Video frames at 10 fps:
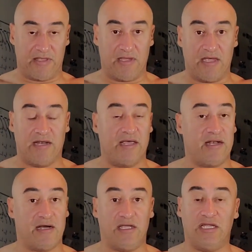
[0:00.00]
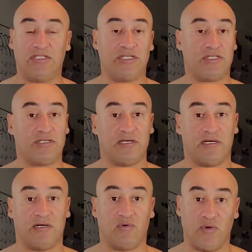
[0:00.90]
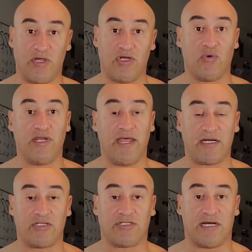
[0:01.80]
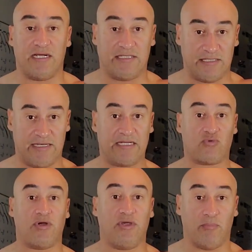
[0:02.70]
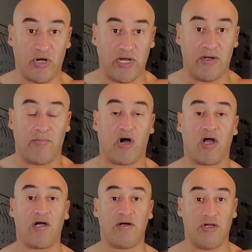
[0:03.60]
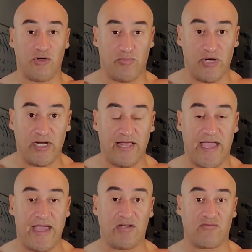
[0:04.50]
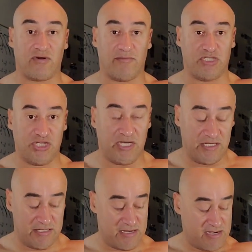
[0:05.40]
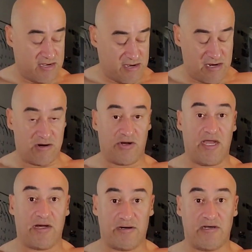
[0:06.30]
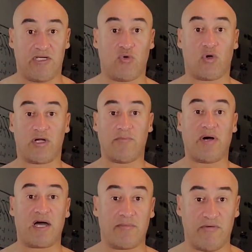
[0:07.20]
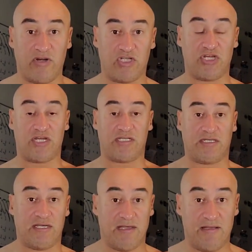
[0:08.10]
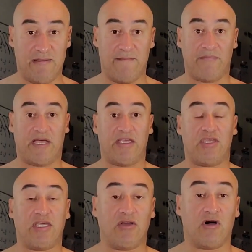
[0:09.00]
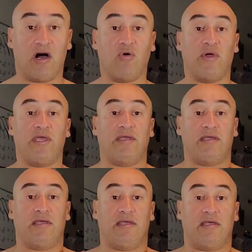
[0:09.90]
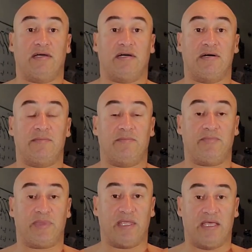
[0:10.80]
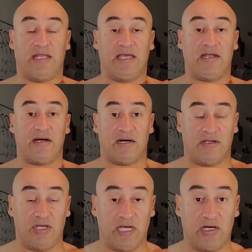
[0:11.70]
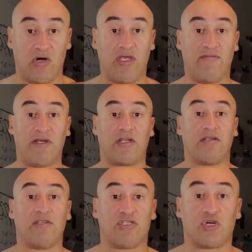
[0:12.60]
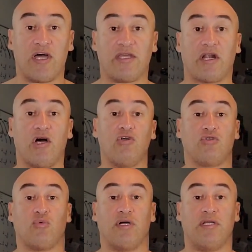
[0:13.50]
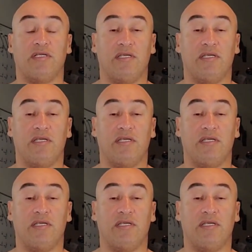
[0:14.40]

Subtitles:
and then you just, when you're doing the exercise, that's where you bring in the bar or you bring in the handles from the machine, here to work the bottom of your chest. Now you can go all the way up, and then you can go even try the close one.